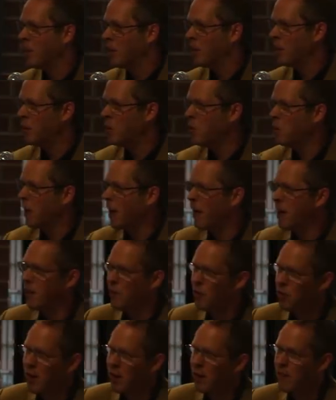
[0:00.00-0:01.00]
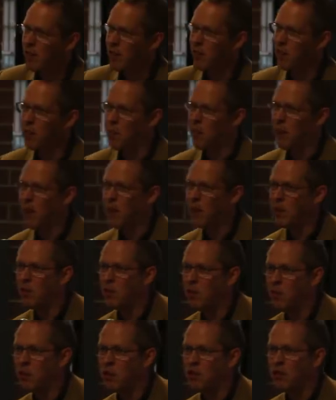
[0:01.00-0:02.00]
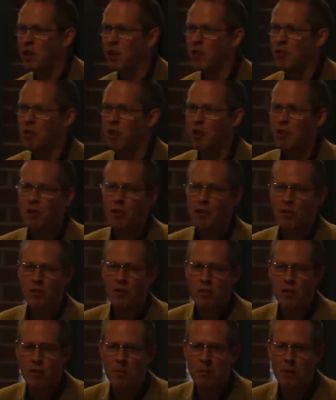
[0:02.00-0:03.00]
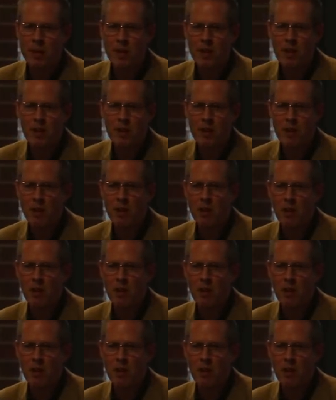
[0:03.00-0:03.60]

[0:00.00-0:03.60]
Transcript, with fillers: the UK the safest place for children to be